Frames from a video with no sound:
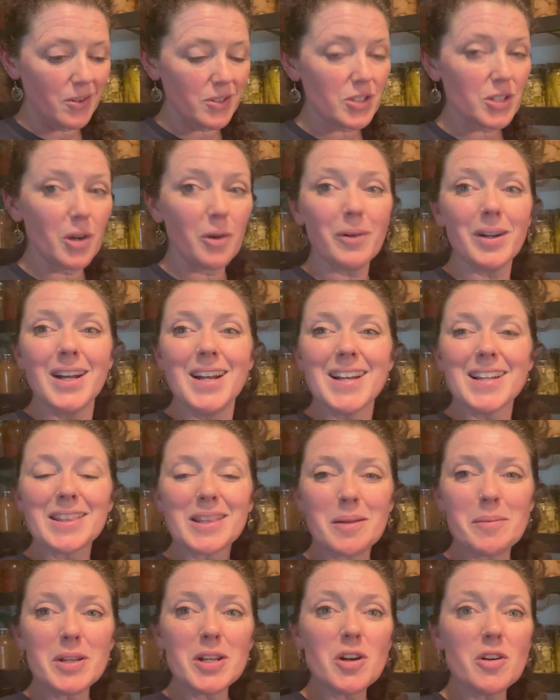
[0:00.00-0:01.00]
So
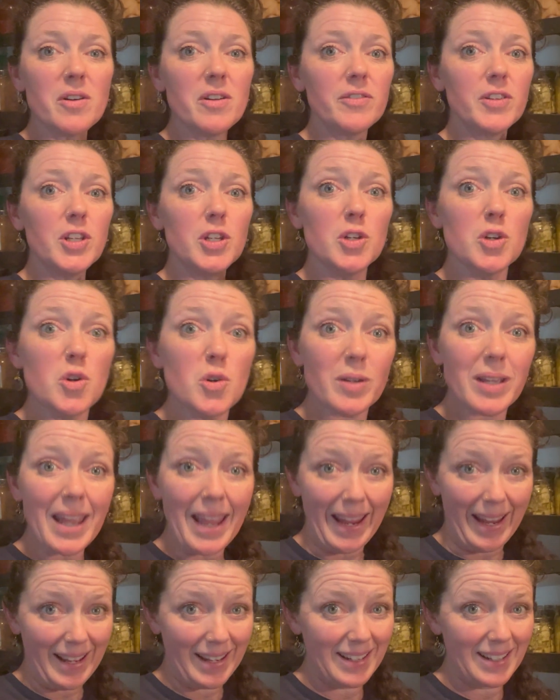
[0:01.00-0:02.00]
let me know if you
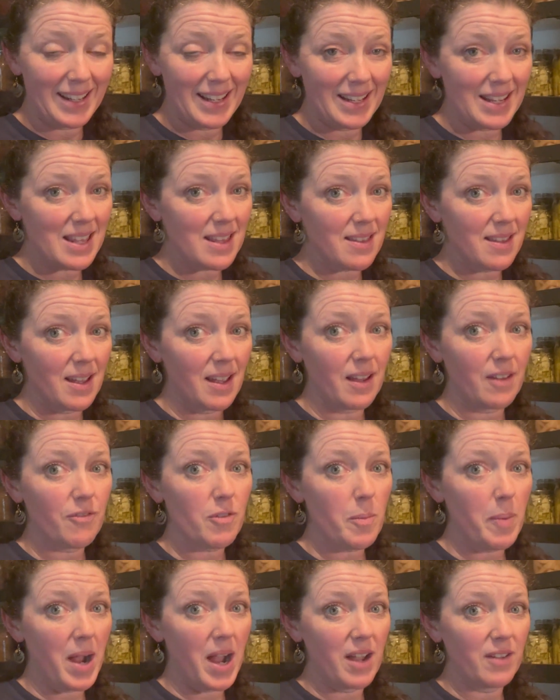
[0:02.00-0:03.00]
can anything for
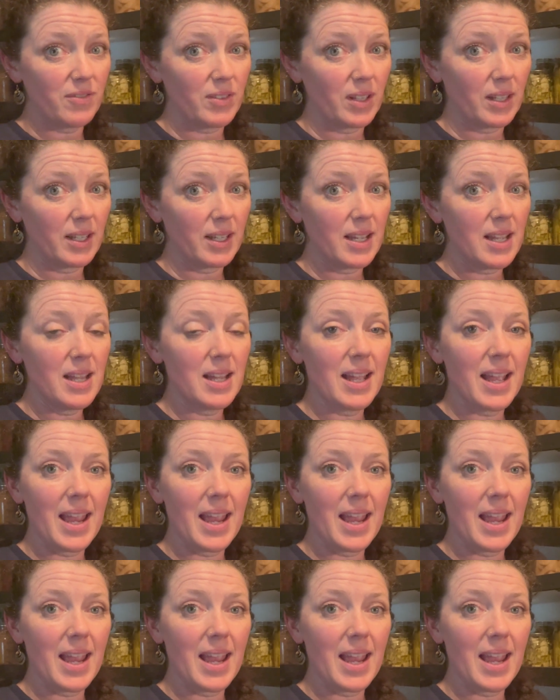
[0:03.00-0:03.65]
pie filling,